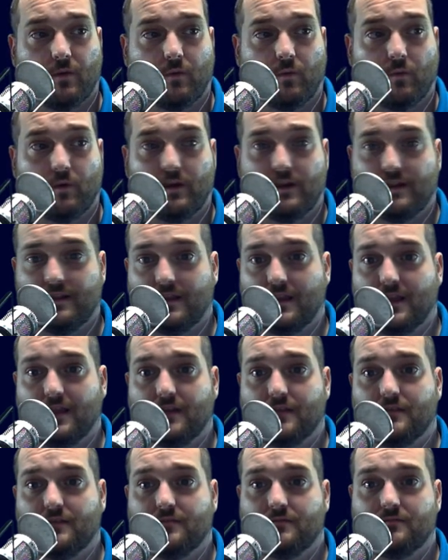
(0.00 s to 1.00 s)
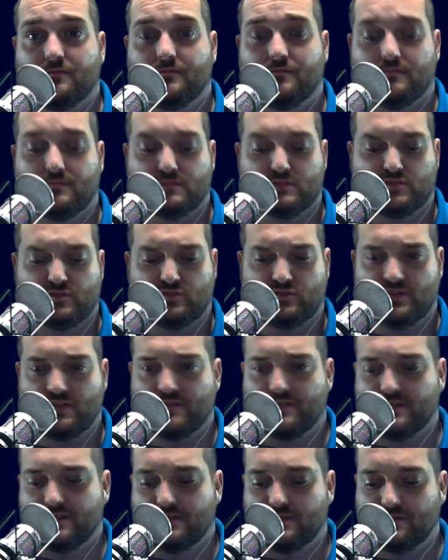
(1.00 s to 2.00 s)
1 in 10,
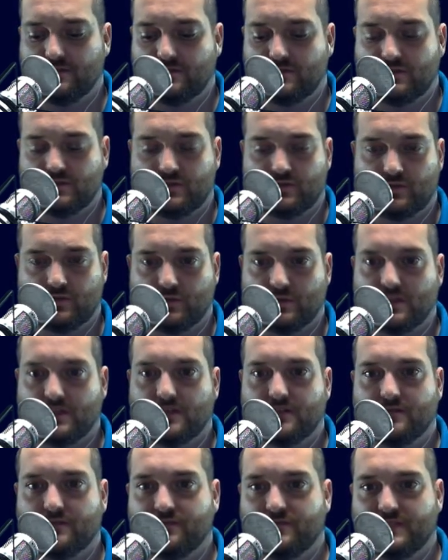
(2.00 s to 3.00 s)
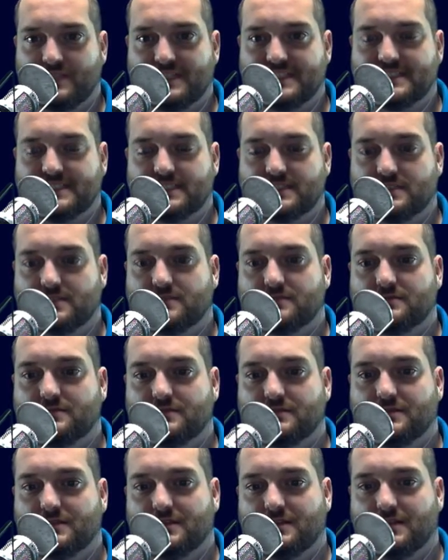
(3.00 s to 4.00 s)
7 in 356.
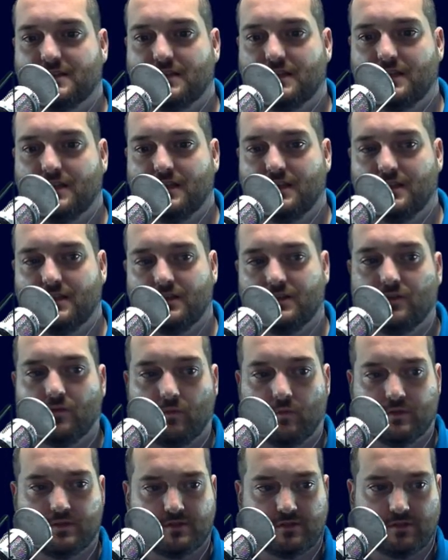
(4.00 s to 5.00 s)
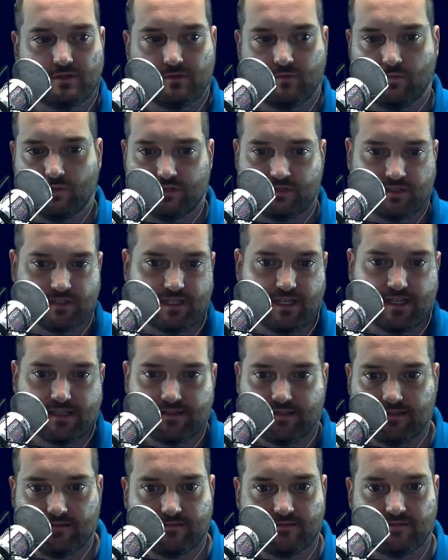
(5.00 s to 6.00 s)
What's, what your
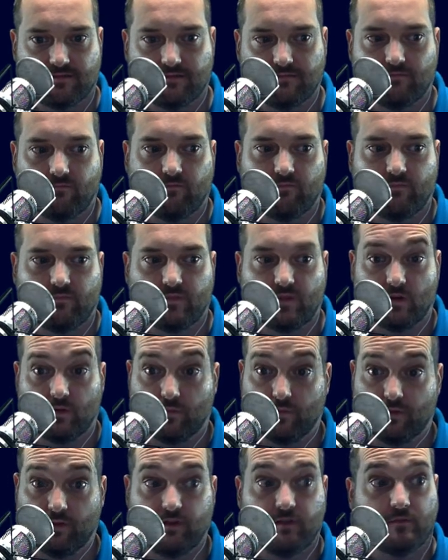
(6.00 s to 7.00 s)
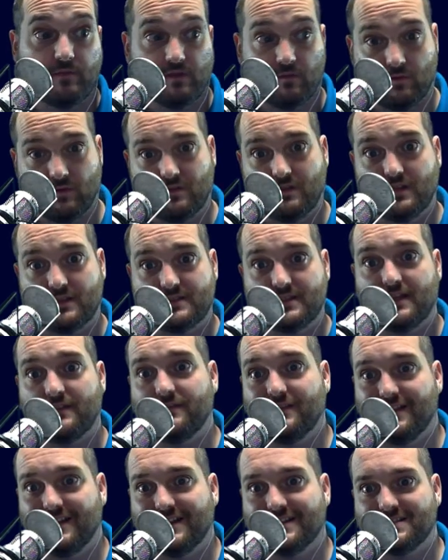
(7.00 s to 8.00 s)
guess is? You don't believe me? Well, let's have
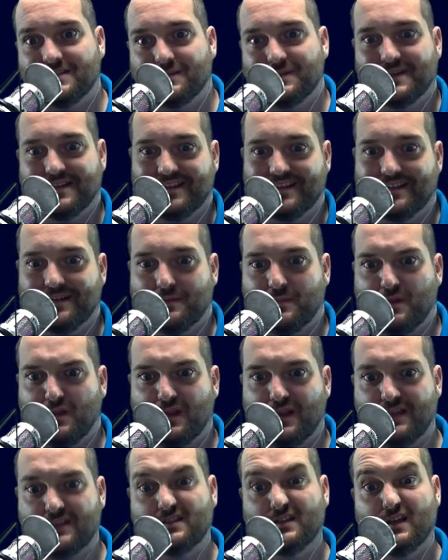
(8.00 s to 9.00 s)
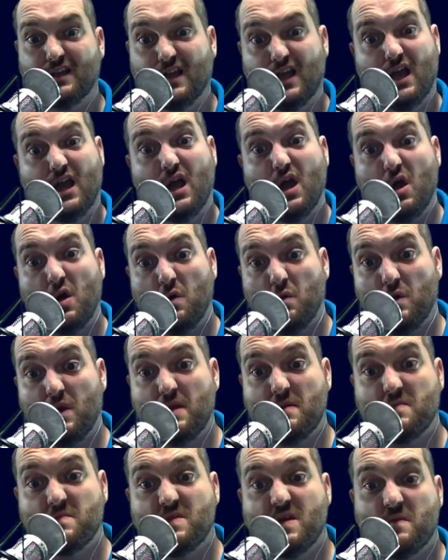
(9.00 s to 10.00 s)
Alexa pick it up. Alexa,
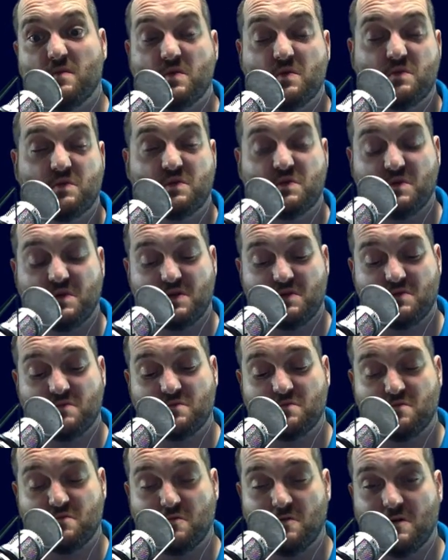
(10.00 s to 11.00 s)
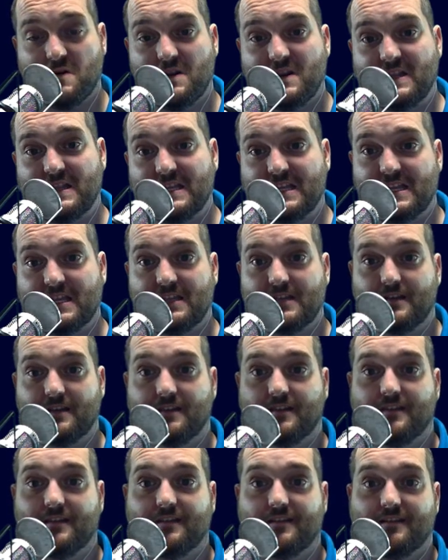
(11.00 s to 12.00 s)
random number between 1 and 10.
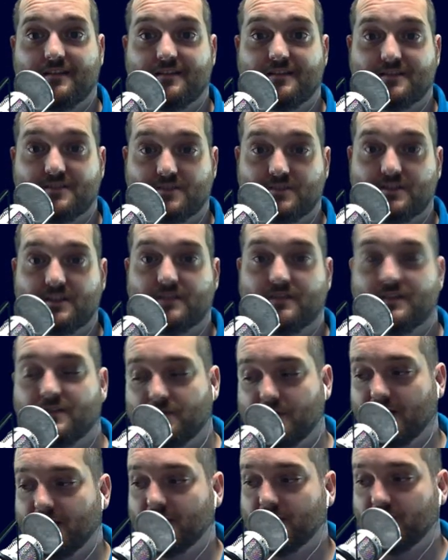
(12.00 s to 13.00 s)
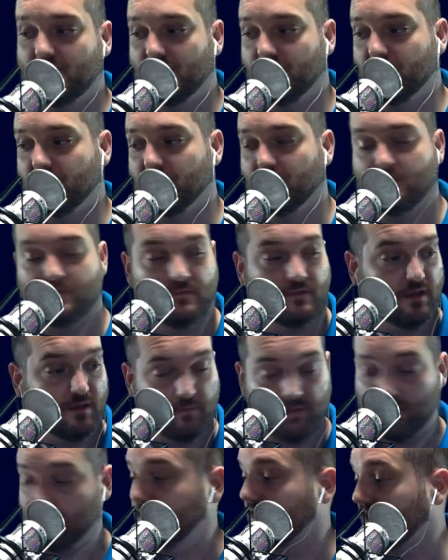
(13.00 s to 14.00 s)
She'll give you a random number.
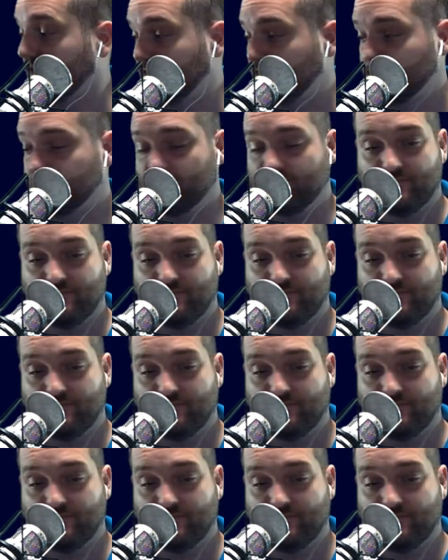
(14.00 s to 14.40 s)
Anybody got it?